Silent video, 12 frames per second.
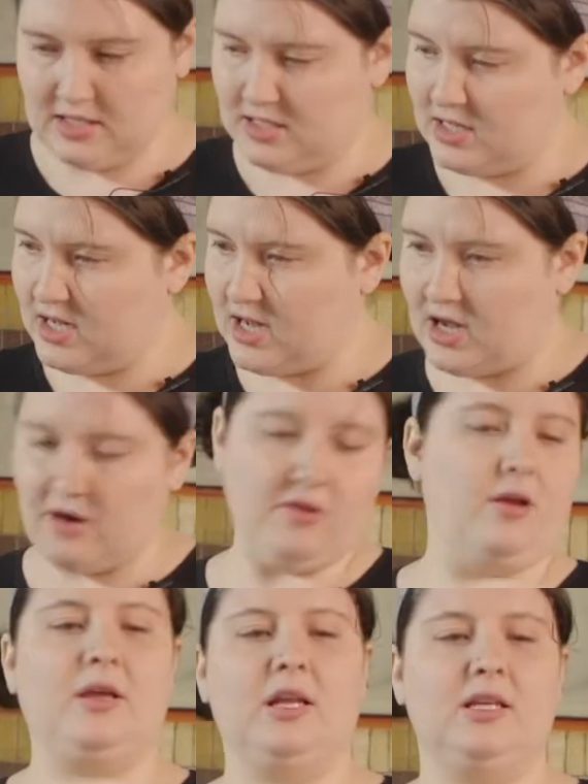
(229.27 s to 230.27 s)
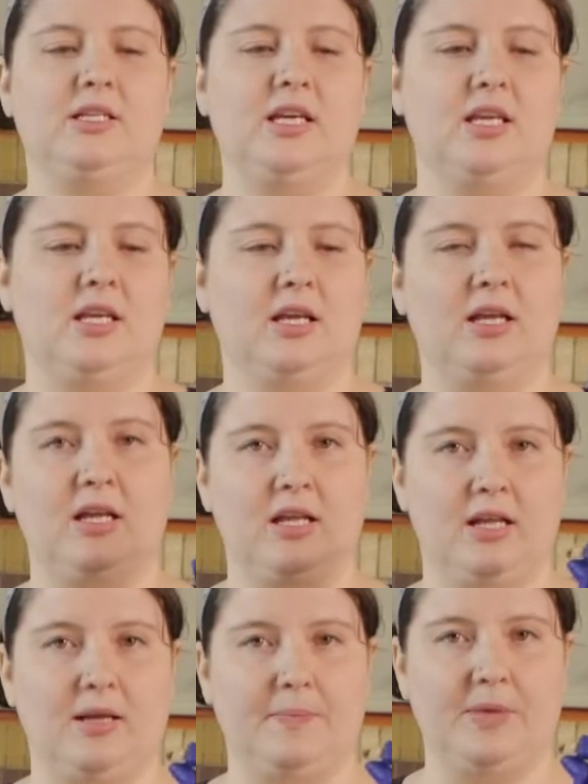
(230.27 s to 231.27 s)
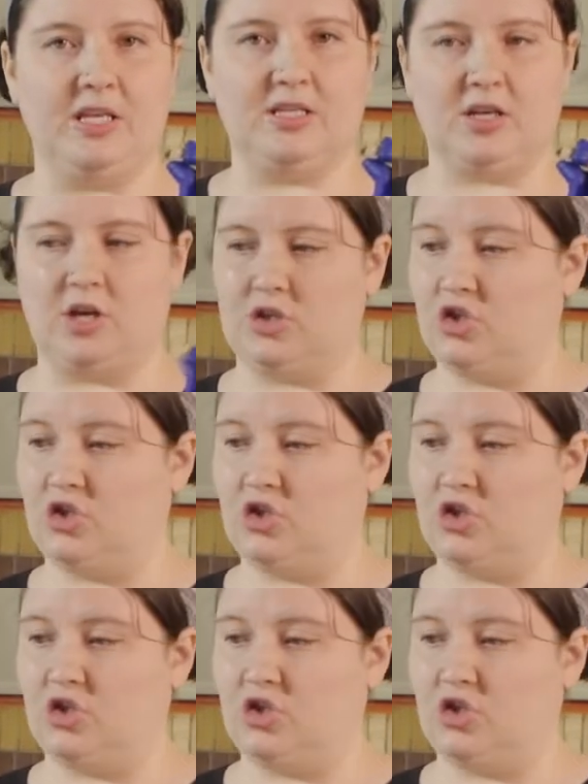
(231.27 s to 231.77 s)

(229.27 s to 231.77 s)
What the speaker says: Now I'm gonna take a piece of